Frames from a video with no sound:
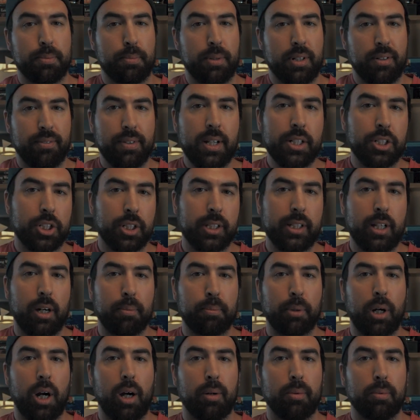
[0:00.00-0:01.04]
But eventually I'll
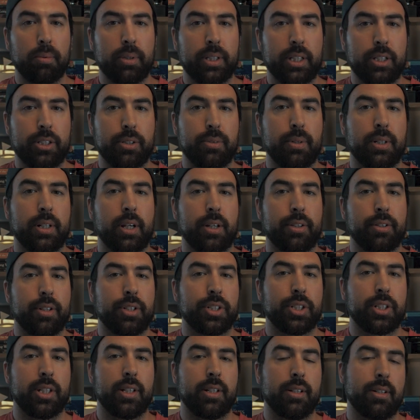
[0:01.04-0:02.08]
probably do another
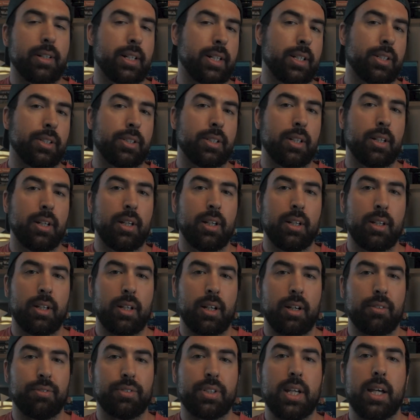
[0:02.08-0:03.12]
series
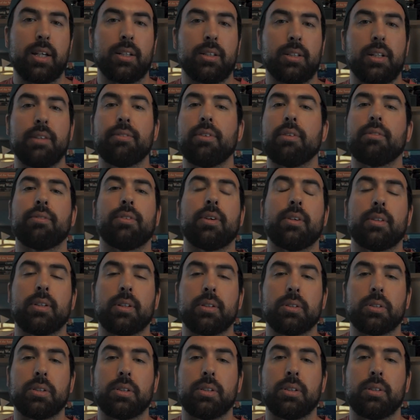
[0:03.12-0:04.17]
of 10 different
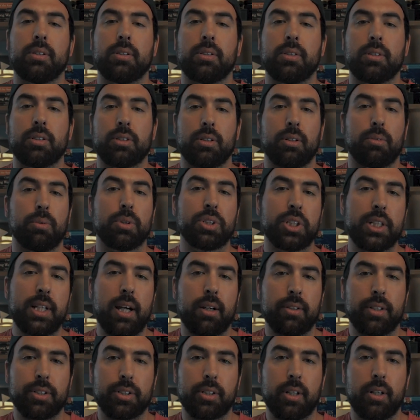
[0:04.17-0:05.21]
photos. So we'll see
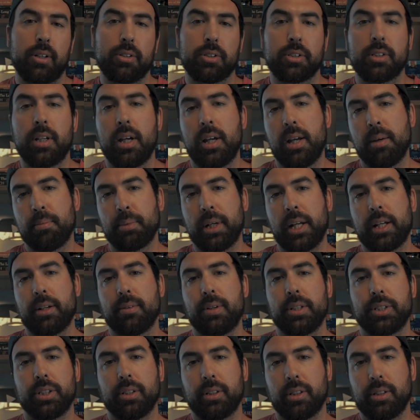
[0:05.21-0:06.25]
how this goes. But
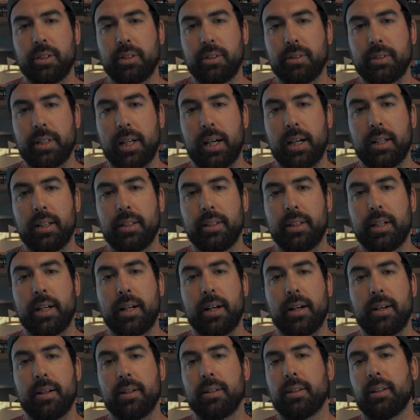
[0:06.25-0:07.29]
anyways, you can do that
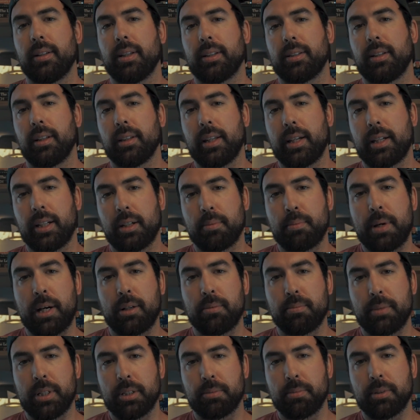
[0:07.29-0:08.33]
there. Click the link,
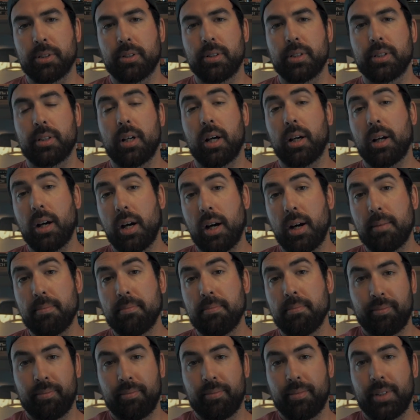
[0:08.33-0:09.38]
mountainbeastmysteries.com.
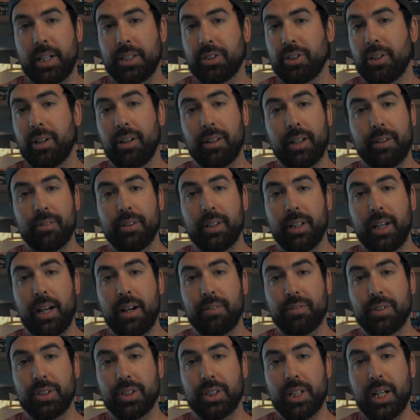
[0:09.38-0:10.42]
That's all I really
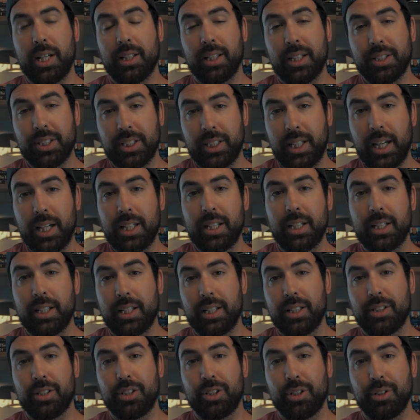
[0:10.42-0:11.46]
have to say. Let's get
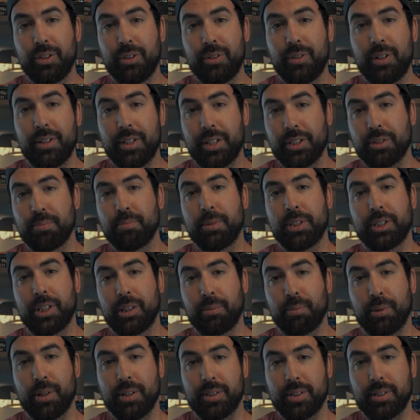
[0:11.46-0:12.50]
into this
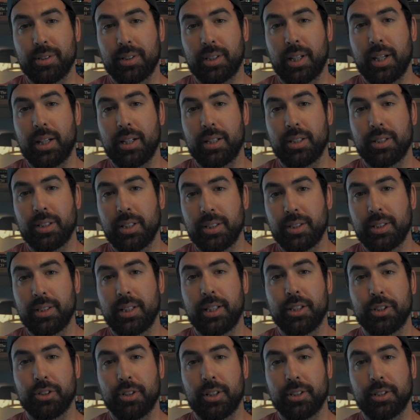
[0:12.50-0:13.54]
missing persons case. It's an
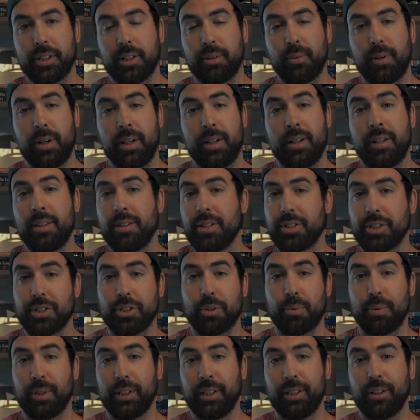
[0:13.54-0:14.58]
interesting one. This is
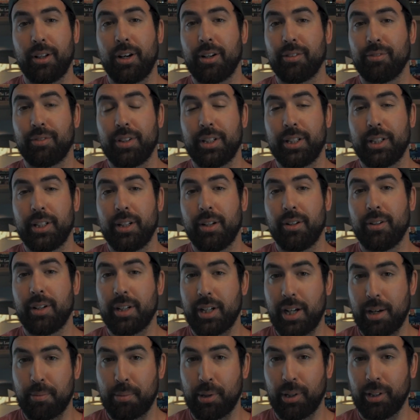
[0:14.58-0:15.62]
a really long video,
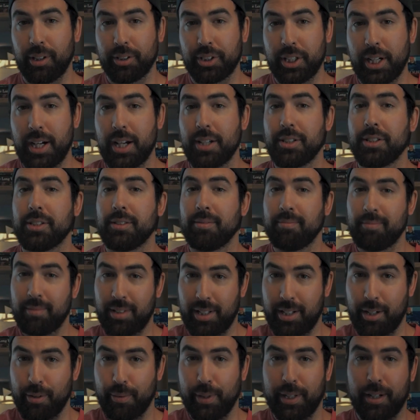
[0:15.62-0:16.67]
and I apologize.
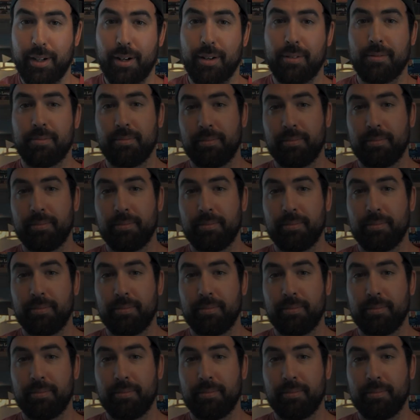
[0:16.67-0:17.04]
Here we go.